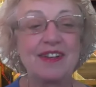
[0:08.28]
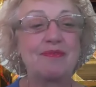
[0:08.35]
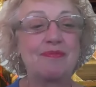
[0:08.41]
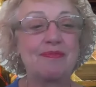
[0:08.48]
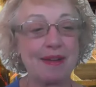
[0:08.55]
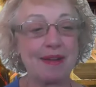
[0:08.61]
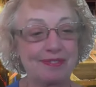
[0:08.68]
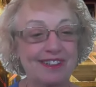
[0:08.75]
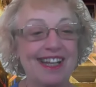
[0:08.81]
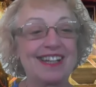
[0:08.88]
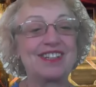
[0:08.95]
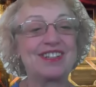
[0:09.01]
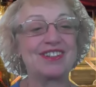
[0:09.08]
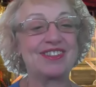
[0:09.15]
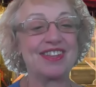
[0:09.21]
My
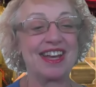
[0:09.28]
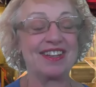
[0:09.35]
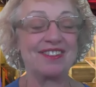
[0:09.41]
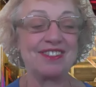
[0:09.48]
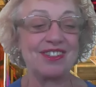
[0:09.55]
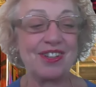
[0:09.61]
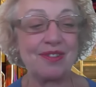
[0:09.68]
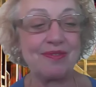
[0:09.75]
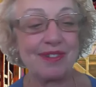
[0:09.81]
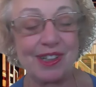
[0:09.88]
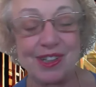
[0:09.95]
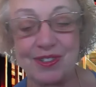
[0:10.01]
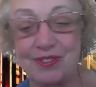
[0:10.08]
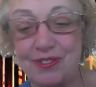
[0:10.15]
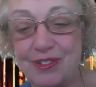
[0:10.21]
pleasure. Thank you so
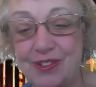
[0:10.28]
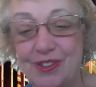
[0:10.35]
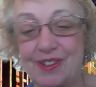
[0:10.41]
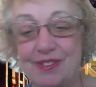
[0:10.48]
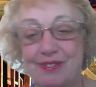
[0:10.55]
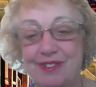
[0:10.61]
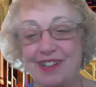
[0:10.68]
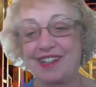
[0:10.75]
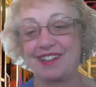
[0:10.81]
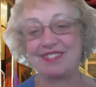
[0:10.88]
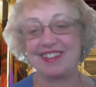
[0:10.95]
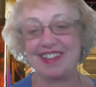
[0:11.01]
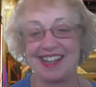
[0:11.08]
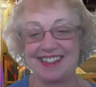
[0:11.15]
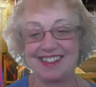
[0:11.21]
much for bringing
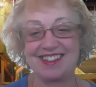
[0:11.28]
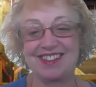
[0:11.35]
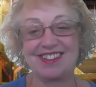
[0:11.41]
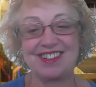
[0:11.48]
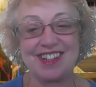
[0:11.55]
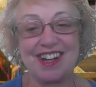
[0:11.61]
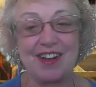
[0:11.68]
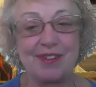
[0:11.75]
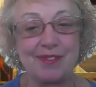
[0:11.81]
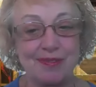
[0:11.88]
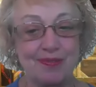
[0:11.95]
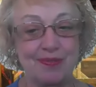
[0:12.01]
me onto your show.